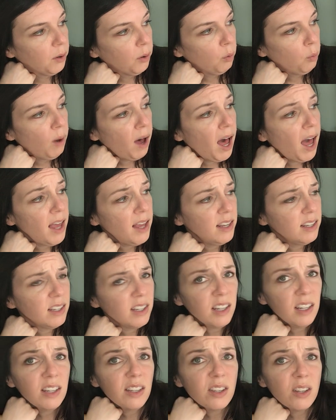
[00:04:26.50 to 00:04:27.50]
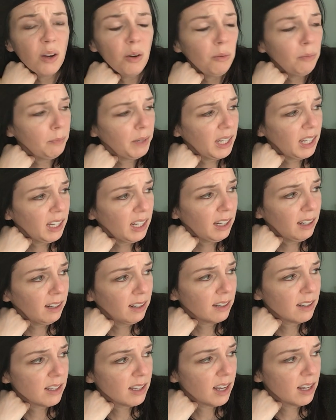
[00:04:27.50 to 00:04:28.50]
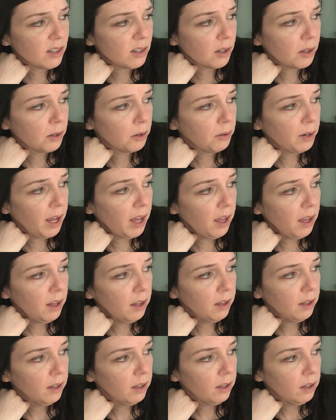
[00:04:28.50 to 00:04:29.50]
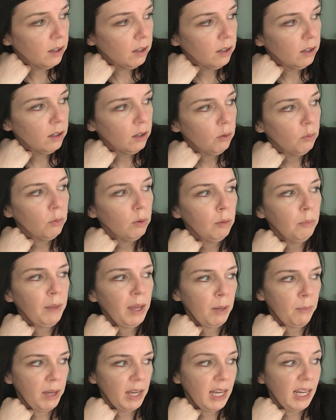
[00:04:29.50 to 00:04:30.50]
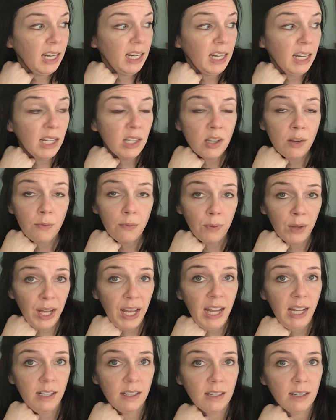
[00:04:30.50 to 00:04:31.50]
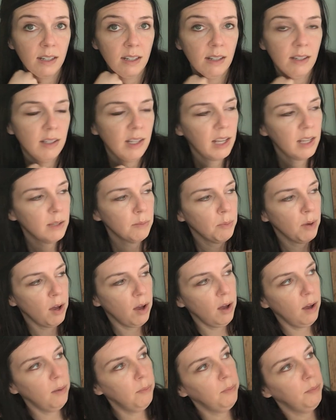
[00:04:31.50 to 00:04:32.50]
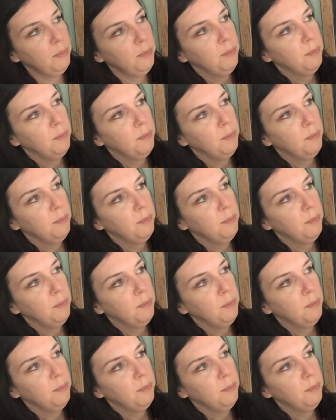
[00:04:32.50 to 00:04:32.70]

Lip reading: Why is he so mean, says Luna. Well, maybe he needs a friend, says Mom.